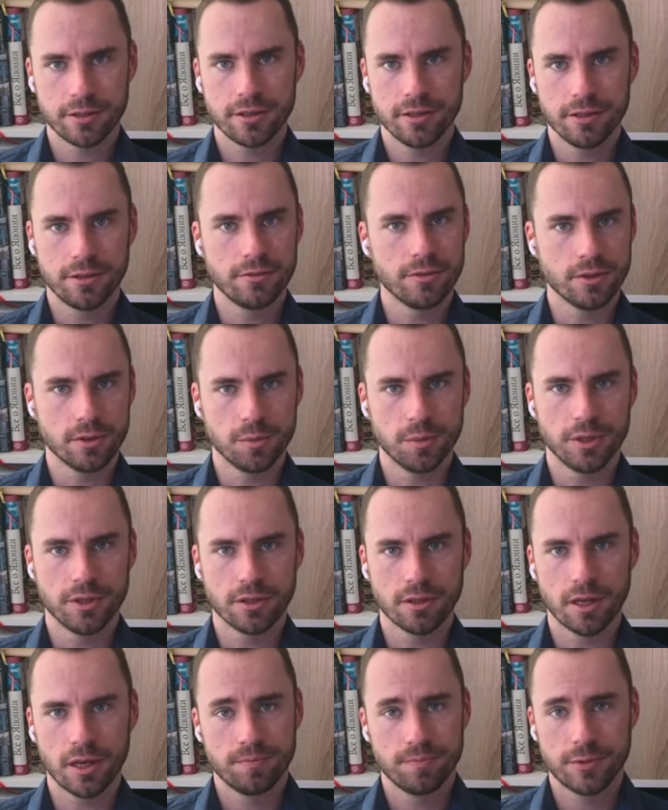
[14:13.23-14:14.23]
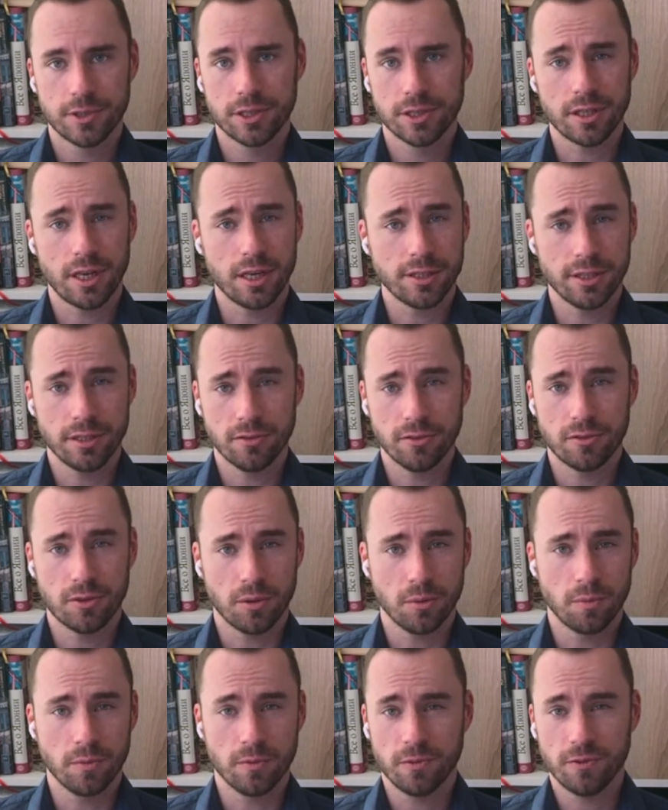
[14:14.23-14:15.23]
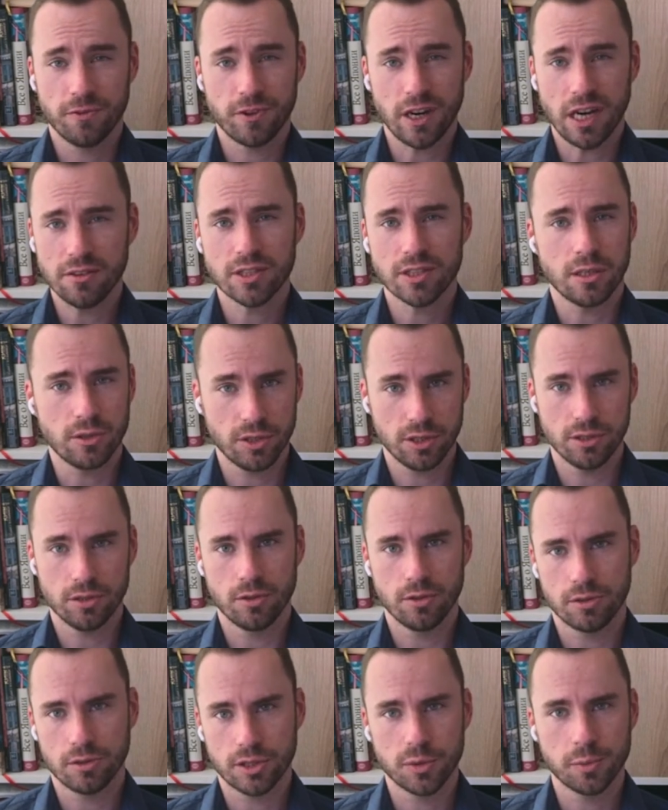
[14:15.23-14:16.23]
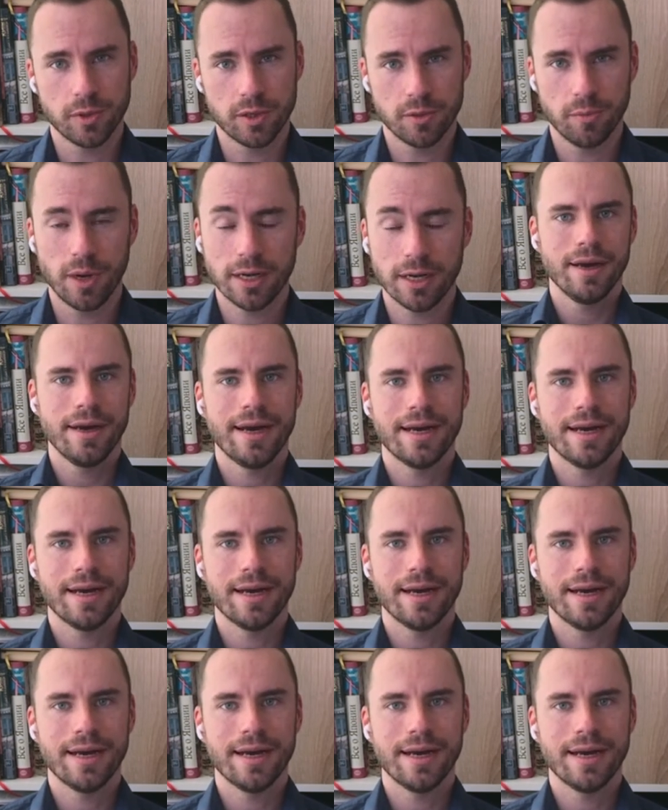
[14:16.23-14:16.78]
It will be like starting from $5,000 per month.